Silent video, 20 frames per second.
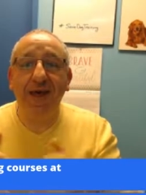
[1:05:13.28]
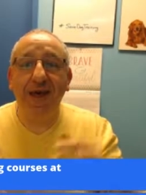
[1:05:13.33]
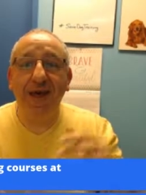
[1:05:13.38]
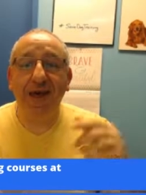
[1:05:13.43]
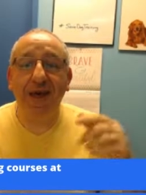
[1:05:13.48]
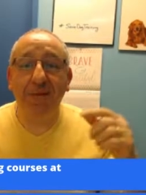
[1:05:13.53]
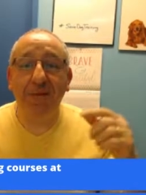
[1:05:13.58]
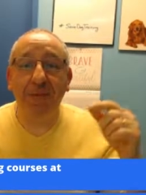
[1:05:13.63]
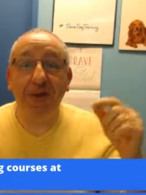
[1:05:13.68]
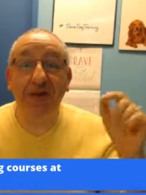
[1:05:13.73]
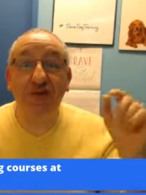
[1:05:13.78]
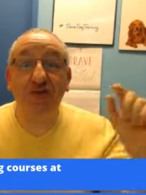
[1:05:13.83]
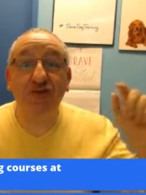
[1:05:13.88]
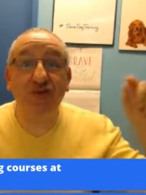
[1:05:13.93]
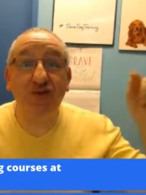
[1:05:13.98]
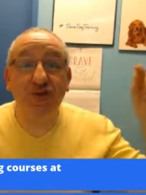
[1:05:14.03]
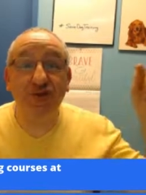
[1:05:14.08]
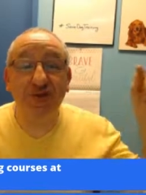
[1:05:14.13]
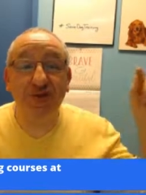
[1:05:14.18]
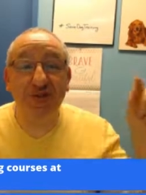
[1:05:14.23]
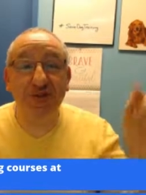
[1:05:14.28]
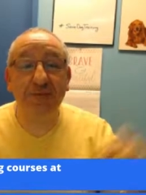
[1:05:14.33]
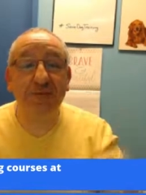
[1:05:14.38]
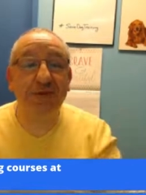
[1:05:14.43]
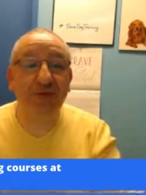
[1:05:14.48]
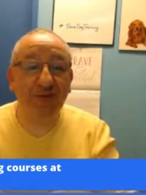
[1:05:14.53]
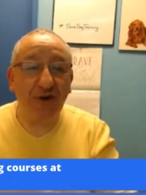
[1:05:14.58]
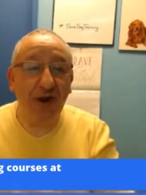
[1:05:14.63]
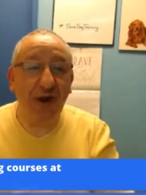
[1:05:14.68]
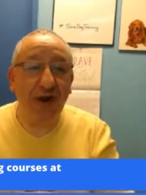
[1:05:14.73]
Uh, make sure to
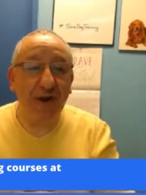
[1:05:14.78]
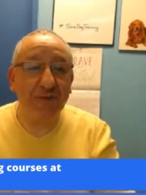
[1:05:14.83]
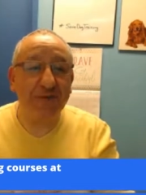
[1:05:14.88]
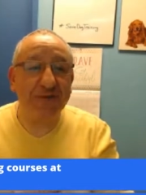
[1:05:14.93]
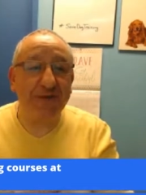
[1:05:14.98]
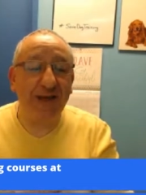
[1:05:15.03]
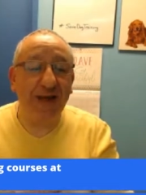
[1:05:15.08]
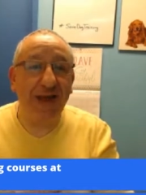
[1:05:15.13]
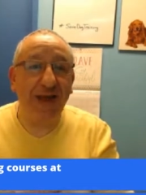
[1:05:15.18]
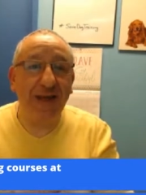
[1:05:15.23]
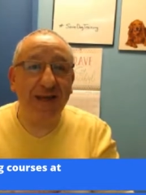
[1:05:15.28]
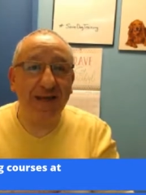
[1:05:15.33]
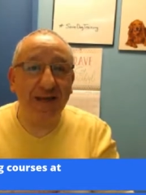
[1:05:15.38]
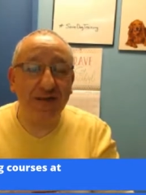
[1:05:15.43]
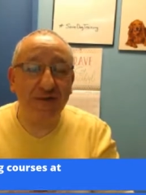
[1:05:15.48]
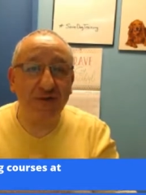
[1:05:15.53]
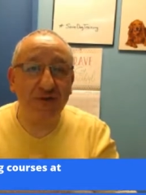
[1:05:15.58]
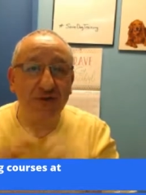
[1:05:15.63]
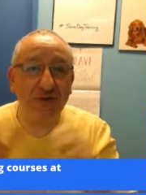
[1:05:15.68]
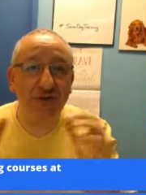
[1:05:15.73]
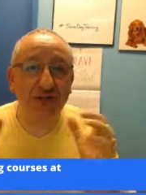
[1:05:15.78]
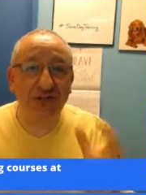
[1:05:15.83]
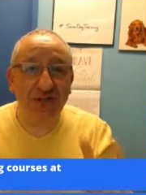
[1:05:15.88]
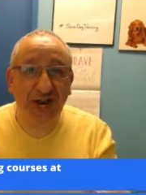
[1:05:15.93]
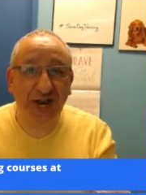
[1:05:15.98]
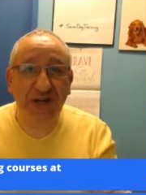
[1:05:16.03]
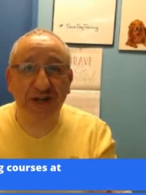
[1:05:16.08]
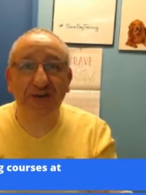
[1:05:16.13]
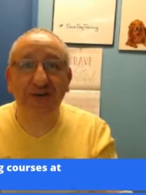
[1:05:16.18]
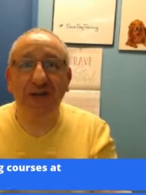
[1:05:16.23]
subscribe uh, to the
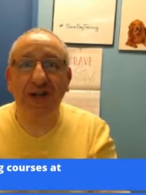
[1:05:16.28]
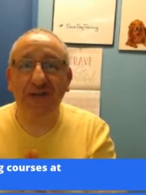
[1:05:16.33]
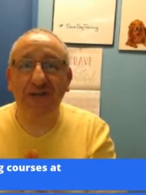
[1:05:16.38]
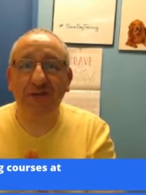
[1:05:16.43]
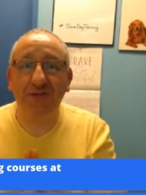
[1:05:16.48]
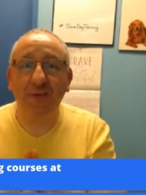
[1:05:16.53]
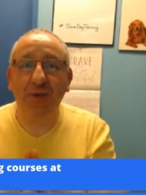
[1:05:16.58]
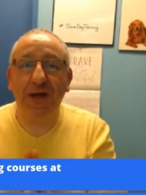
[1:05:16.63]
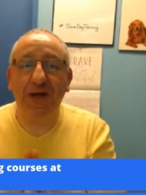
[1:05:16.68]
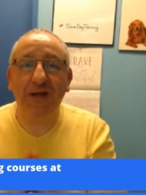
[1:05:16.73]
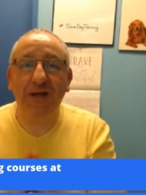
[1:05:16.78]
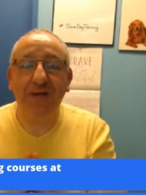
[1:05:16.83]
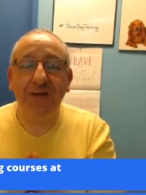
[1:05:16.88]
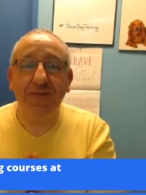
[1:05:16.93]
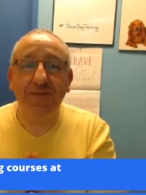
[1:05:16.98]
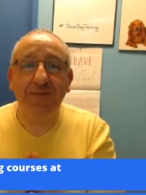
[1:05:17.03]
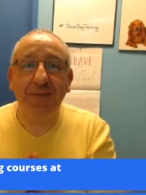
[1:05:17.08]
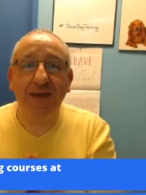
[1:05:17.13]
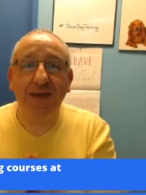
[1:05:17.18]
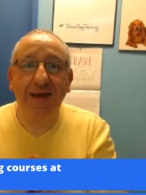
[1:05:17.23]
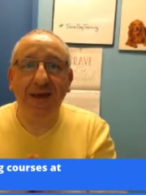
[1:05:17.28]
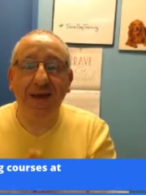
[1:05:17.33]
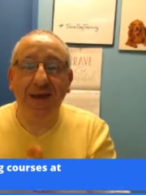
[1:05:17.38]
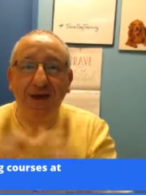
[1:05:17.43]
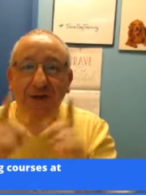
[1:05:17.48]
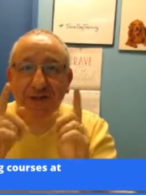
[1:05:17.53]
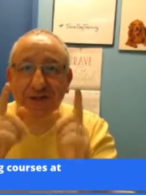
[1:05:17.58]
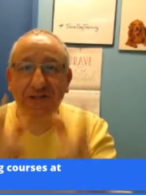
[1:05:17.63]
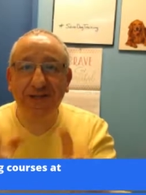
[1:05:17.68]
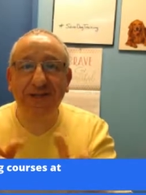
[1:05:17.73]
channel as well.
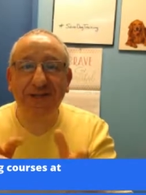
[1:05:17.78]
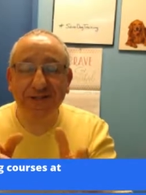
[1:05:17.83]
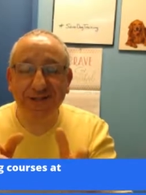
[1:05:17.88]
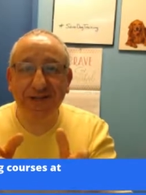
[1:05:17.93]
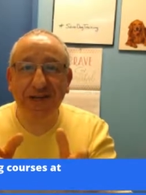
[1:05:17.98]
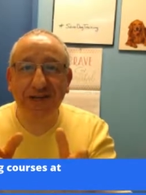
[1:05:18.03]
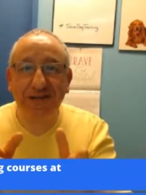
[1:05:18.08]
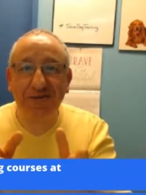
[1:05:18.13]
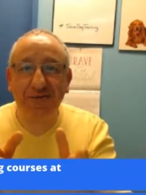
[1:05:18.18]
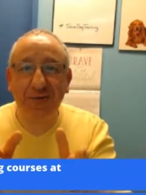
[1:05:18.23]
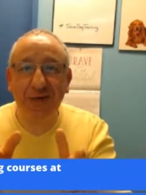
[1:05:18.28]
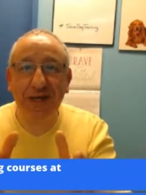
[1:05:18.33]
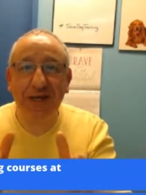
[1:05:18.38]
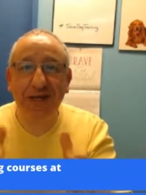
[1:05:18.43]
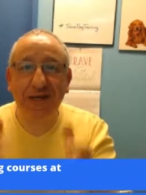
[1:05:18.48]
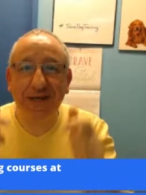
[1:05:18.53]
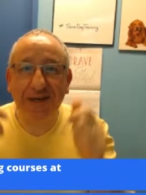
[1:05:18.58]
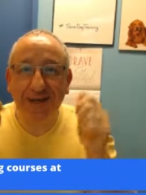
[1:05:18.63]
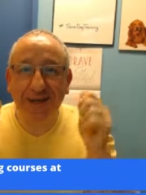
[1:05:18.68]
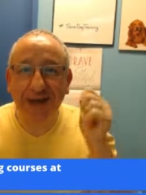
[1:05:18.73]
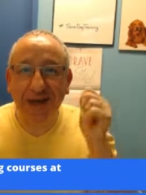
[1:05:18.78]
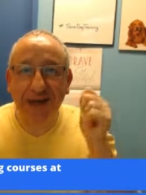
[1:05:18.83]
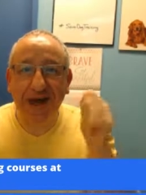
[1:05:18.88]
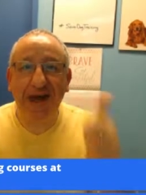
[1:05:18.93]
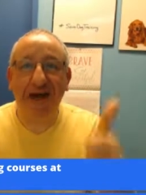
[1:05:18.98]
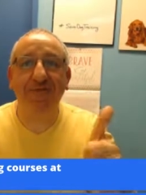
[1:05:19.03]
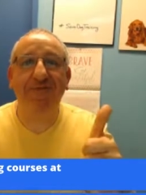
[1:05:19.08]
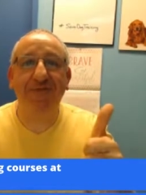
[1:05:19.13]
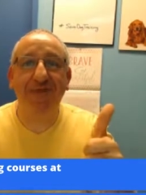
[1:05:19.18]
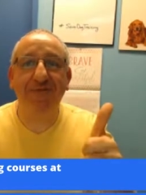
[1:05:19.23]
And until next week,
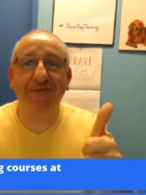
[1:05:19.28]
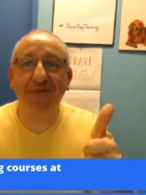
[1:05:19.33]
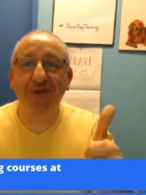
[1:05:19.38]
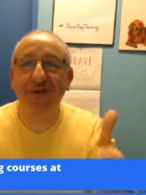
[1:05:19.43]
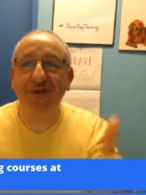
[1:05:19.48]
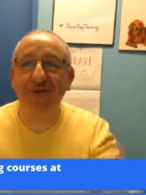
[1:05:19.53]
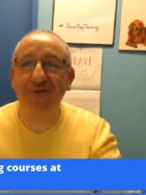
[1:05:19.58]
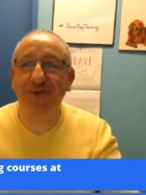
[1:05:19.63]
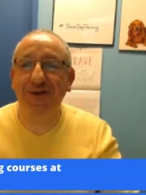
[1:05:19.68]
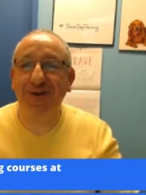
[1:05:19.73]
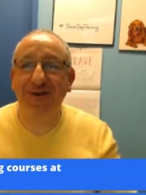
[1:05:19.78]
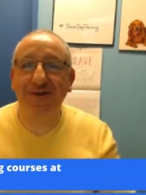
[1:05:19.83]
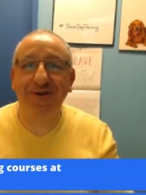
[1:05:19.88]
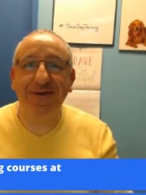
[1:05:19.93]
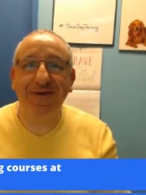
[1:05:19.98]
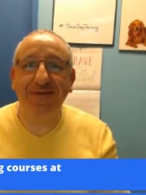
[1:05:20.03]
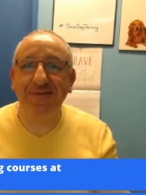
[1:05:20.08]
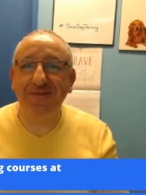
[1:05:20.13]
have fun with your dog